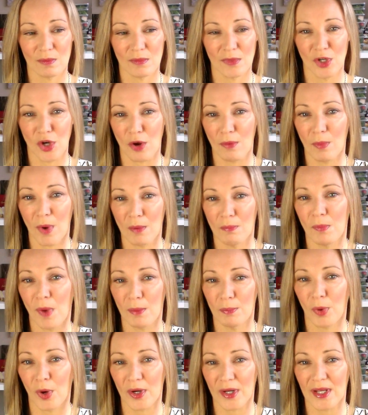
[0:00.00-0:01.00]
my
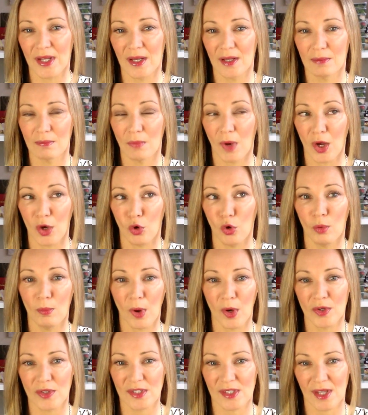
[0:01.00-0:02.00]
body, my
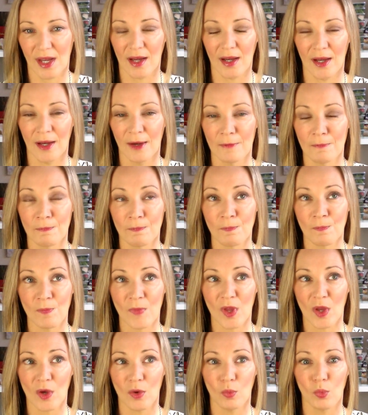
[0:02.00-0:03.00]
hormones are
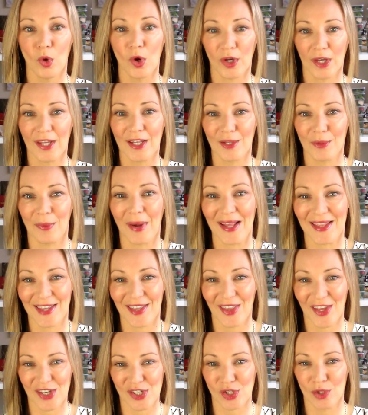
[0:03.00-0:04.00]
working the way that
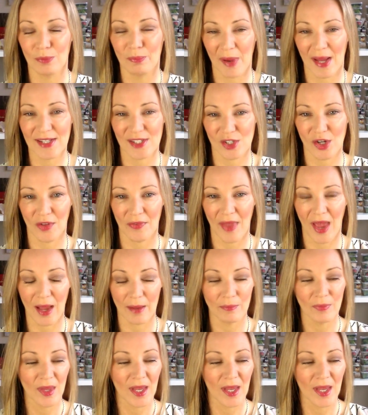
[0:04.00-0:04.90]
they should based on that.